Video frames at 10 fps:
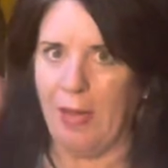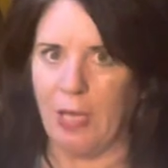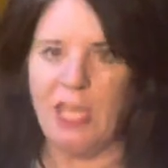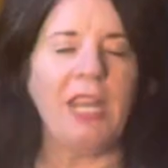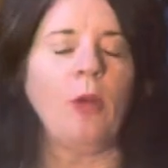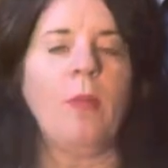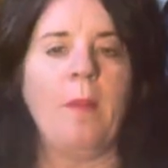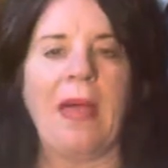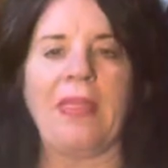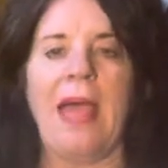I'll tell you a little bit
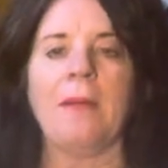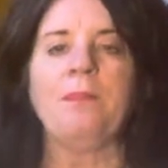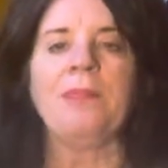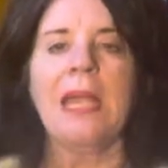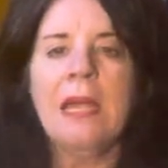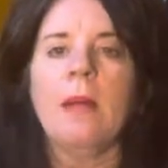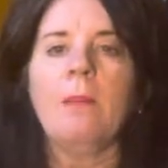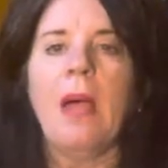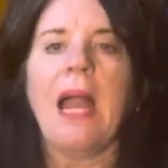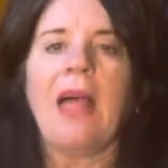about that
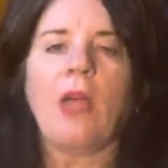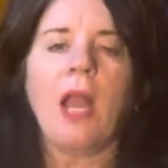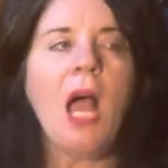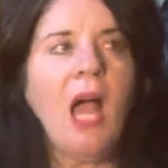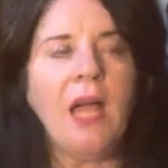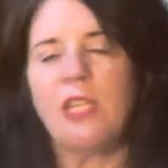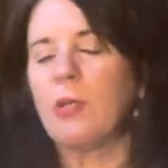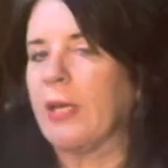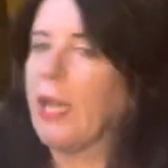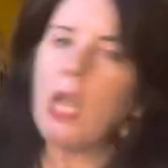but I thought, ah, it's
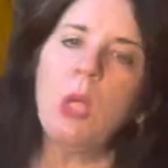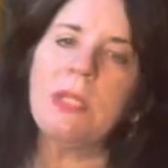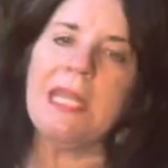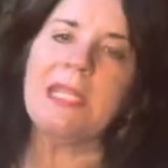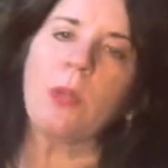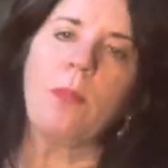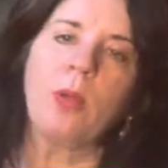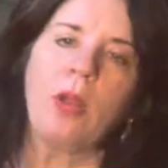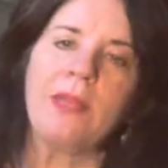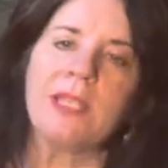gonna be cozy. So I
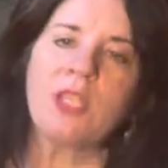put on this